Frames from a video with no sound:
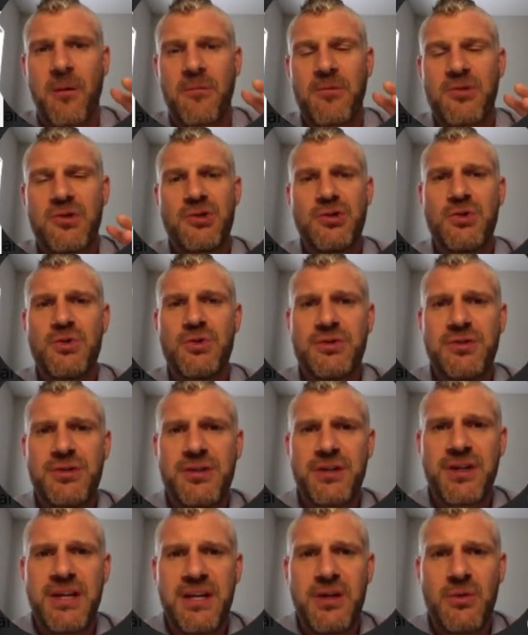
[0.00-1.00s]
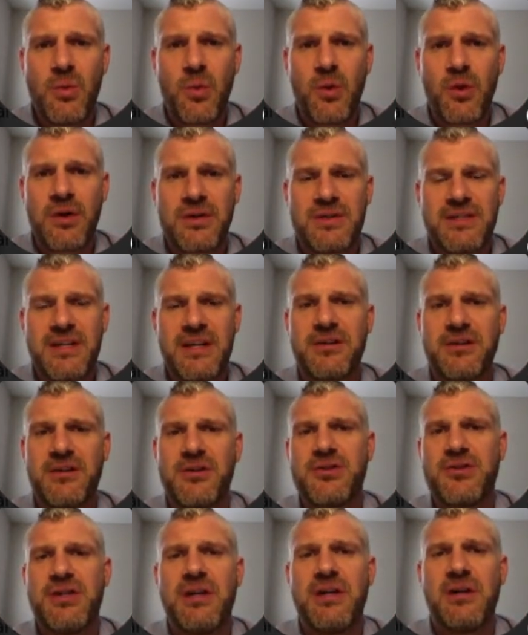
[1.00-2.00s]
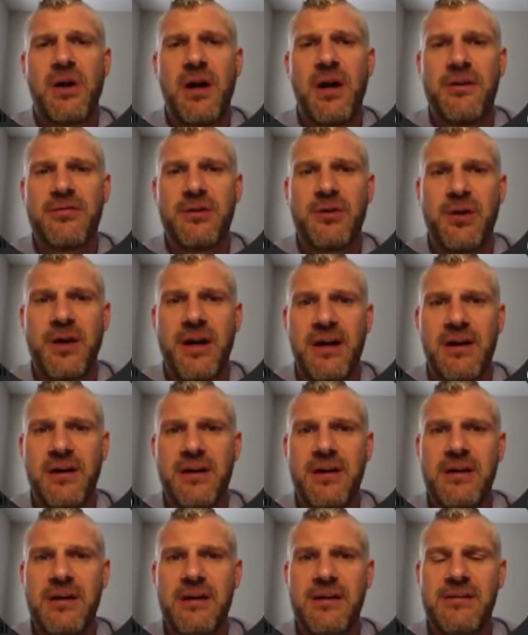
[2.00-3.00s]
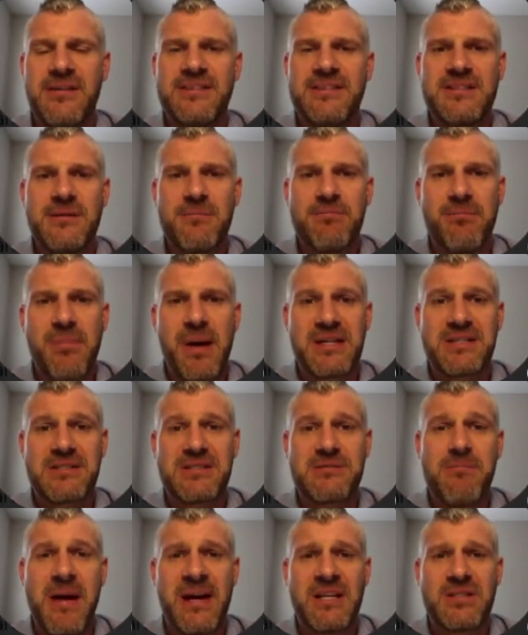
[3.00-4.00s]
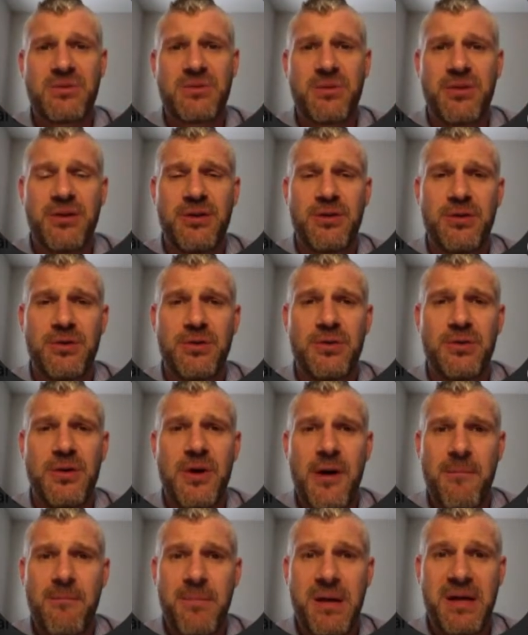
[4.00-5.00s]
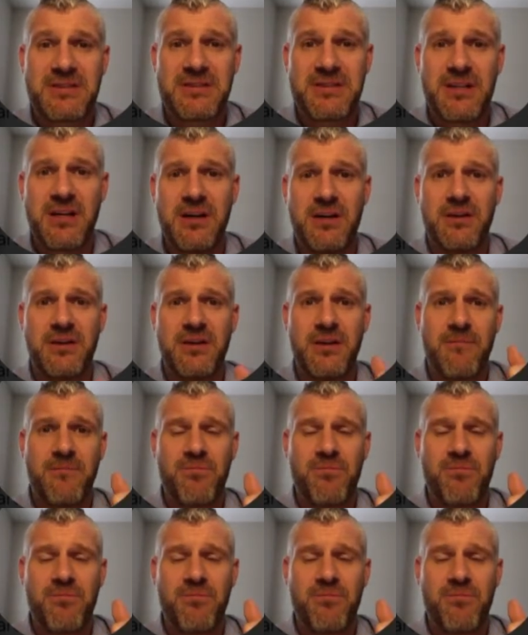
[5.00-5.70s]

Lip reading: choose your keywords in your geographical area to best match with you based on